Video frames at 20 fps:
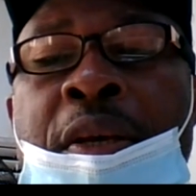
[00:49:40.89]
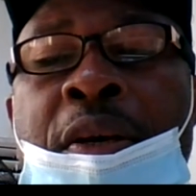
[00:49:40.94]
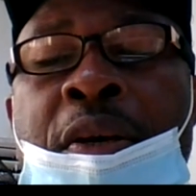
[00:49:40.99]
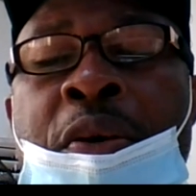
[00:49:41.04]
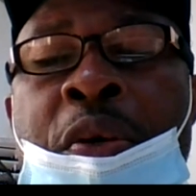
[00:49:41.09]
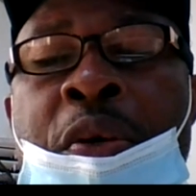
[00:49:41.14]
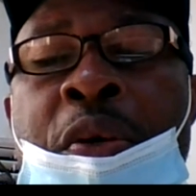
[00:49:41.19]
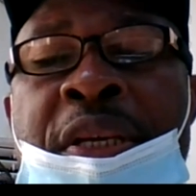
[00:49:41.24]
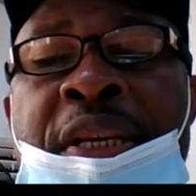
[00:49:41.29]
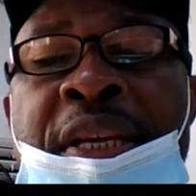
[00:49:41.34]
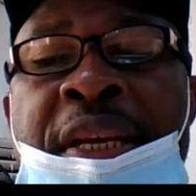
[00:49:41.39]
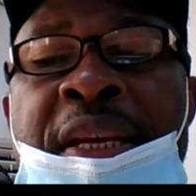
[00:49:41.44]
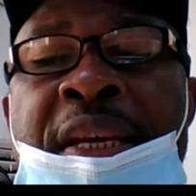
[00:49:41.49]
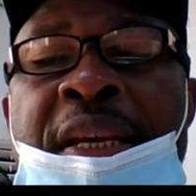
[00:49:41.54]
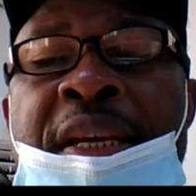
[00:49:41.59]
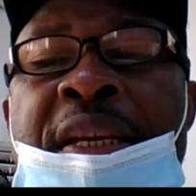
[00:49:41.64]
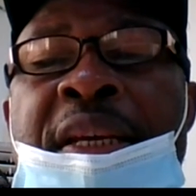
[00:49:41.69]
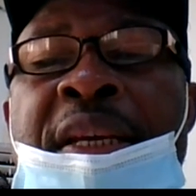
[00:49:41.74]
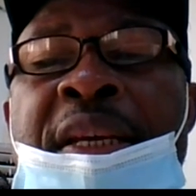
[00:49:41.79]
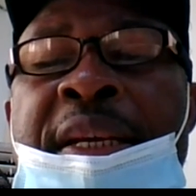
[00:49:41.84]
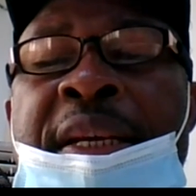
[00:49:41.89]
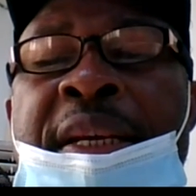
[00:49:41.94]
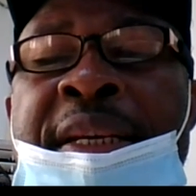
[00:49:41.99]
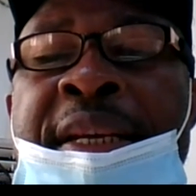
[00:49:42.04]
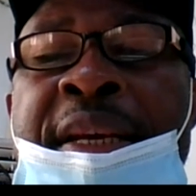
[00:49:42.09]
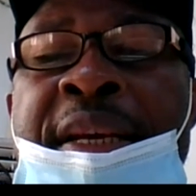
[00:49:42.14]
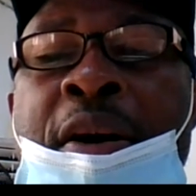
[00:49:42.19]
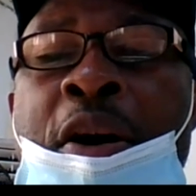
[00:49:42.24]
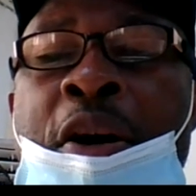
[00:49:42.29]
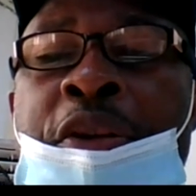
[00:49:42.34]
Okay,
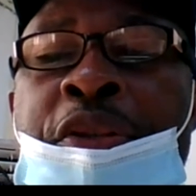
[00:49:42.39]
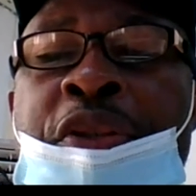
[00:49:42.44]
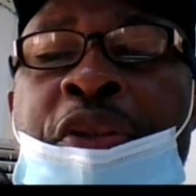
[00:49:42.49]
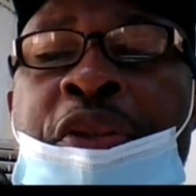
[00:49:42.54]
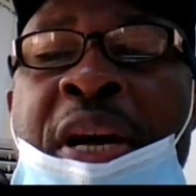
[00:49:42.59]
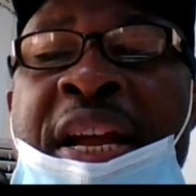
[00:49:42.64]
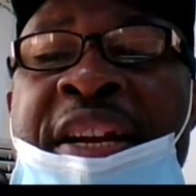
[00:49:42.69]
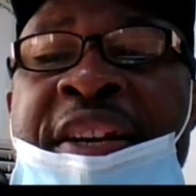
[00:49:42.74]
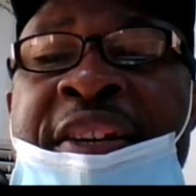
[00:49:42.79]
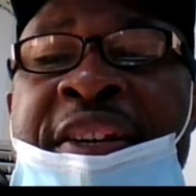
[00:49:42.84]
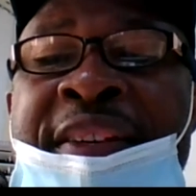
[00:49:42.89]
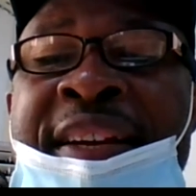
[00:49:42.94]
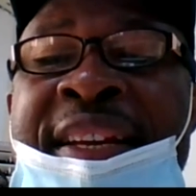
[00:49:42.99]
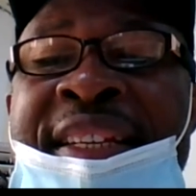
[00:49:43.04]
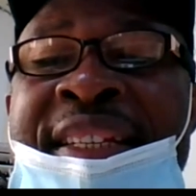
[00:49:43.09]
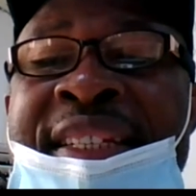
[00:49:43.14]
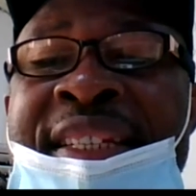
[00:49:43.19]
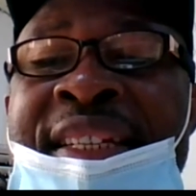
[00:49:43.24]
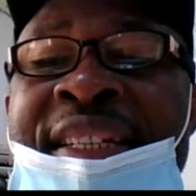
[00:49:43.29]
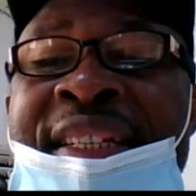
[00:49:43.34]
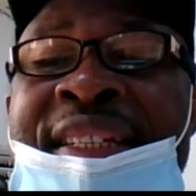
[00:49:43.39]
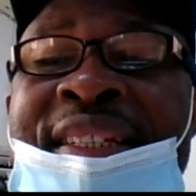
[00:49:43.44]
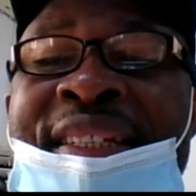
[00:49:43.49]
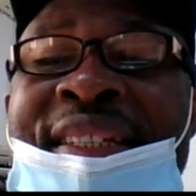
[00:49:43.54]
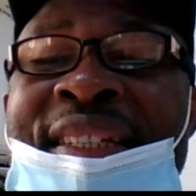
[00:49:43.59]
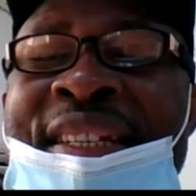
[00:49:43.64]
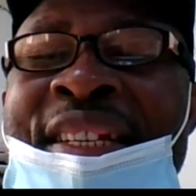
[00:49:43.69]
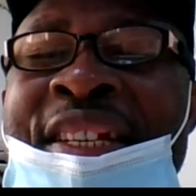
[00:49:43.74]
they also addresses